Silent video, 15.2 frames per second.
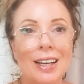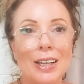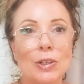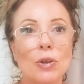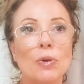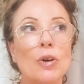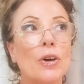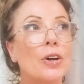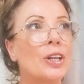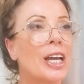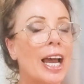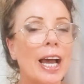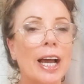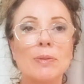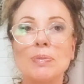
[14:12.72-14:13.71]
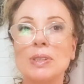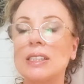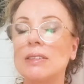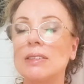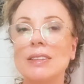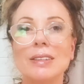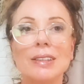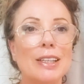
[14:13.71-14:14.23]
You're going to
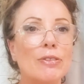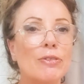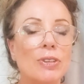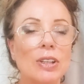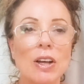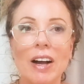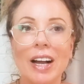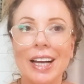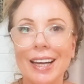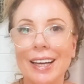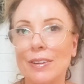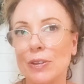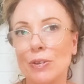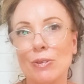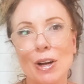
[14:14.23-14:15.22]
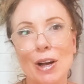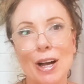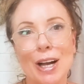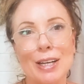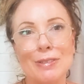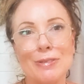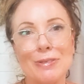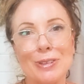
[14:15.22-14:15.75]
absolutely fly and
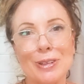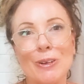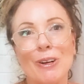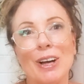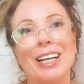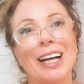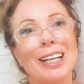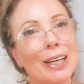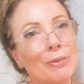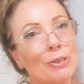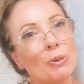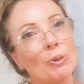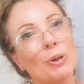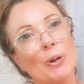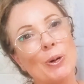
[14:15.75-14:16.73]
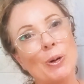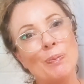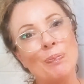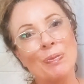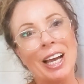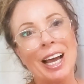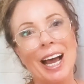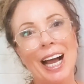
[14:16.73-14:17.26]
thrive. All right. I love you all.
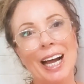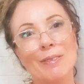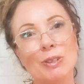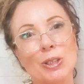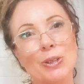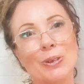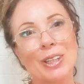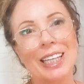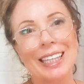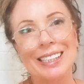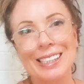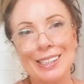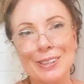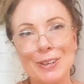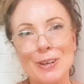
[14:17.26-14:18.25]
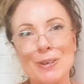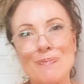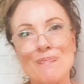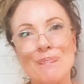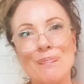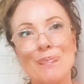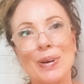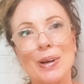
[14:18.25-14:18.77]
And we'll talk again soon.
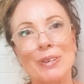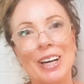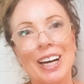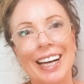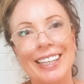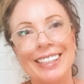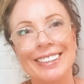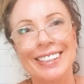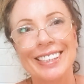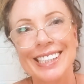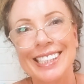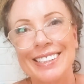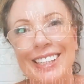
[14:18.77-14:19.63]
Bye-bye. Lots of